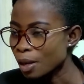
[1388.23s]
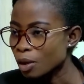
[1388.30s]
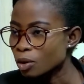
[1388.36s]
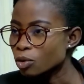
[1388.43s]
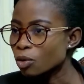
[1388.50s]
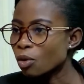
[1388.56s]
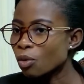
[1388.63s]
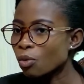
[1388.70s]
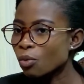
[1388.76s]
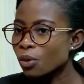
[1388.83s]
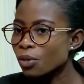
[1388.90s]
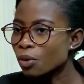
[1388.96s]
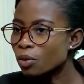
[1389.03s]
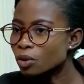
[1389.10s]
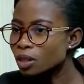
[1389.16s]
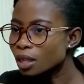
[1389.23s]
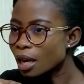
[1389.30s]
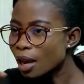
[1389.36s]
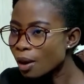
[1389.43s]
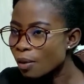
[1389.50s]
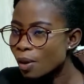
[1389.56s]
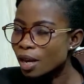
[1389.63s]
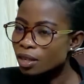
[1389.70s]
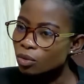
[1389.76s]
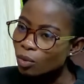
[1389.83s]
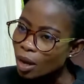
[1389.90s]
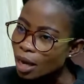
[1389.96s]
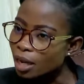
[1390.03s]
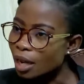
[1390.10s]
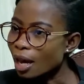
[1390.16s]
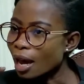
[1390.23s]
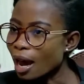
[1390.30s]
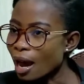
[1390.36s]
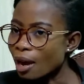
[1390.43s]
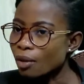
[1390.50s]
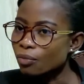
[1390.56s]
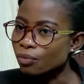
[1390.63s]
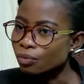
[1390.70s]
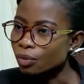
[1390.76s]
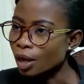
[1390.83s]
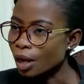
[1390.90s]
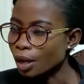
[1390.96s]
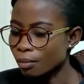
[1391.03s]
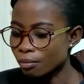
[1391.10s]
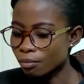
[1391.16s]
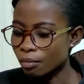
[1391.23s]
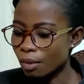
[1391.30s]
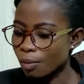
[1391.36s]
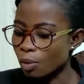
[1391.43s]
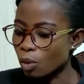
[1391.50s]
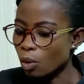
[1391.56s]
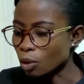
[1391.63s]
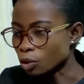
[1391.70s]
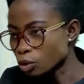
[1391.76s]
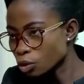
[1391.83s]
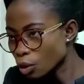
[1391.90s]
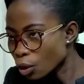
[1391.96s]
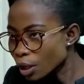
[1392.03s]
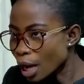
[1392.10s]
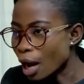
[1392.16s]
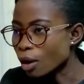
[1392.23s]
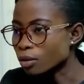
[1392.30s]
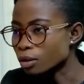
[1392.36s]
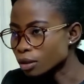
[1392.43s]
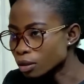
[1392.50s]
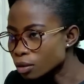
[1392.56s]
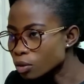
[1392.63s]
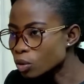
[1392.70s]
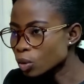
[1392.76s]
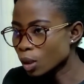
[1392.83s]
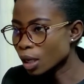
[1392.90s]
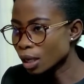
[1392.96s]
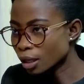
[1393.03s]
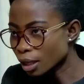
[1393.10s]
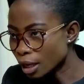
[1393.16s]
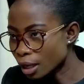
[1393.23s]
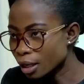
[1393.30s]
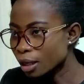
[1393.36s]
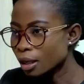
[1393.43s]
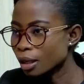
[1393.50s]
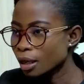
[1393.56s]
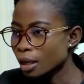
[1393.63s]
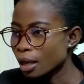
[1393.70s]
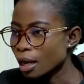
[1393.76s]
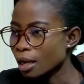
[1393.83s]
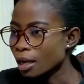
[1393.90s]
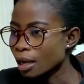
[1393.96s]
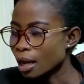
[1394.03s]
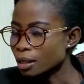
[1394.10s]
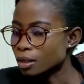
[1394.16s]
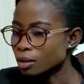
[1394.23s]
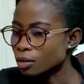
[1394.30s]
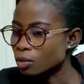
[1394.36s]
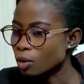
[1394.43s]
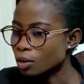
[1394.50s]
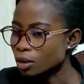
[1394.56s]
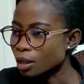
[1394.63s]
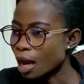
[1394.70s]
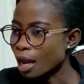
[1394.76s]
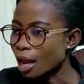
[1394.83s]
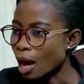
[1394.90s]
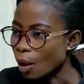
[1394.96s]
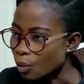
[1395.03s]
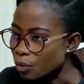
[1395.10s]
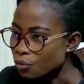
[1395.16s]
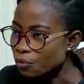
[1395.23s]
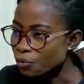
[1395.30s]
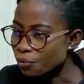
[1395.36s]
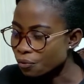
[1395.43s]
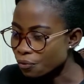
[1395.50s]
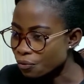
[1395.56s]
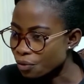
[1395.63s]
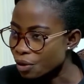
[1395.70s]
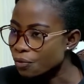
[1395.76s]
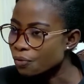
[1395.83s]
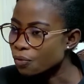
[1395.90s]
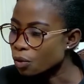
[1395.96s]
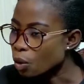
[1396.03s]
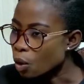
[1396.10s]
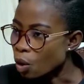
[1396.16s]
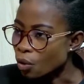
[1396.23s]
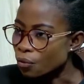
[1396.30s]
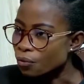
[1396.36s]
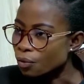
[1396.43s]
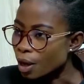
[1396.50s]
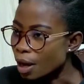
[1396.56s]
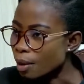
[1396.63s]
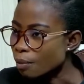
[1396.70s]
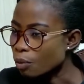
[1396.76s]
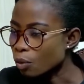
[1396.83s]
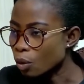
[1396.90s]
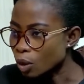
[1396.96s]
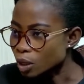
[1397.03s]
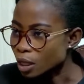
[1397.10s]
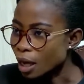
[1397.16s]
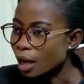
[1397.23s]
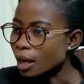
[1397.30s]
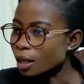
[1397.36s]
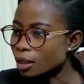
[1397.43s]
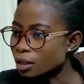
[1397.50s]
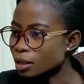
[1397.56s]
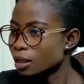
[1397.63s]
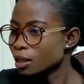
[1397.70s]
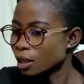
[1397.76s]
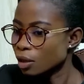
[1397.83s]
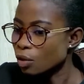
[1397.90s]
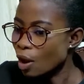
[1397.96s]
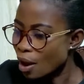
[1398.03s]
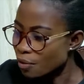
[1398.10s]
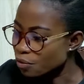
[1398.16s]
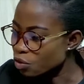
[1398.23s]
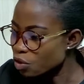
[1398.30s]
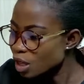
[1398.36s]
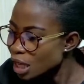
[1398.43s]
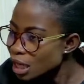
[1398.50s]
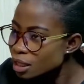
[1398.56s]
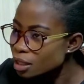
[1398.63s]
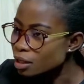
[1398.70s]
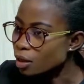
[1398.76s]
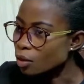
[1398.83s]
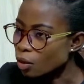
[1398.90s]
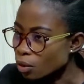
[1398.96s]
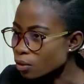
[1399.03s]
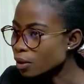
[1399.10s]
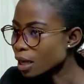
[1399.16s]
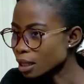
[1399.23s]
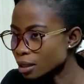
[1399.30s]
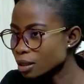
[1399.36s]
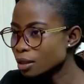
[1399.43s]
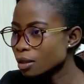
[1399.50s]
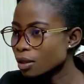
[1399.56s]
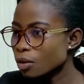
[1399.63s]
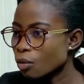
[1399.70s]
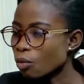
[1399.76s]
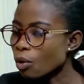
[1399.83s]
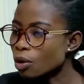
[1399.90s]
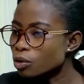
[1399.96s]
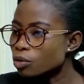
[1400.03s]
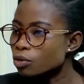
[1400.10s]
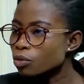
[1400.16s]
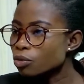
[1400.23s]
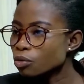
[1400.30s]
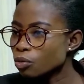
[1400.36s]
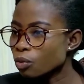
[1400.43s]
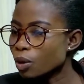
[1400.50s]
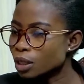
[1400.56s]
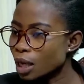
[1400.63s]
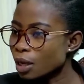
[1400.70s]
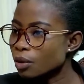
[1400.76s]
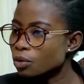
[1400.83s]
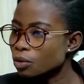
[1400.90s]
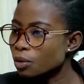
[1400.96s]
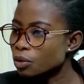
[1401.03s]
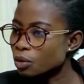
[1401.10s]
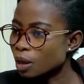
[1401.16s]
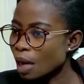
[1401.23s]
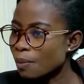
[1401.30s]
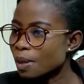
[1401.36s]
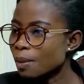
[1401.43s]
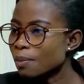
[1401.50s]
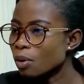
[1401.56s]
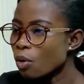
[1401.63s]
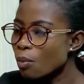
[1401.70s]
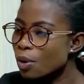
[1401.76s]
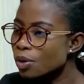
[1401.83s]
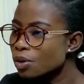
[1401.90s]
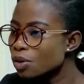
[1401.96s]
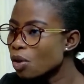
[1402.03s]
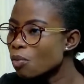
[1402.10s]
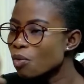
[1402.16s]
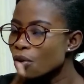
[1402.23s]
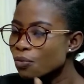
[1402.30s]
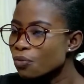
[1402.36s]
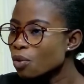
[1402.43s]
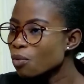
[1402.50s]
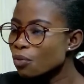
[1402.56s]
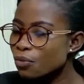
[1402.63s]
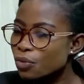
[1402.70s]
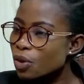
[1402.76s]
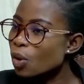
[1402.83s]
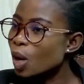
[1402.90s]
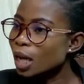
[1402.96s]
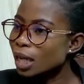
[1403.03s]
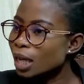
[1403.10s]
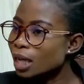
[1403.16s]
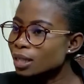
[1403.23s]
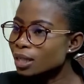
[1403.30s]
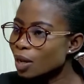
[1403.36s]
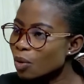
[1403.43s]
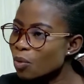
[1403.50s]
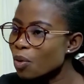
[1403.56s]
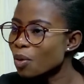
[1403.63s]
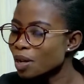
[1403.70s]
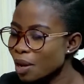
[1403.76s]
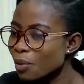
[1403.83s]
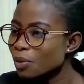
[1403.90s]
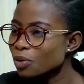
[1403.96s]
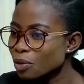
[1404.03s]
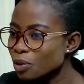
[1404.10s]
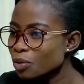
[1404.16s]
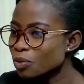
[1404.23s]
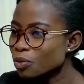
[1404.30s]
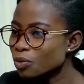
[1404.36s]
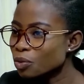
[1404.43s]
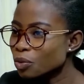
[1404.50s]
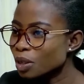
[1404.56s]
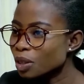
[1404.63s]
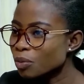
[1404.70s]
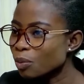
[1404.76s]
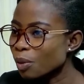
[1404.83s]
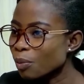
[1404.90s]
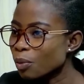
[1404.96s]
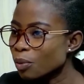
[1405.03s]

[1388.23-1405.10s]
So with those areas where they have um, maybe conjoined houses together, and that is not allowing free flow of um, water, and they don't have drainages and all that what do you do? What are you doing to keep them? And I said, what are we doing to, to these people?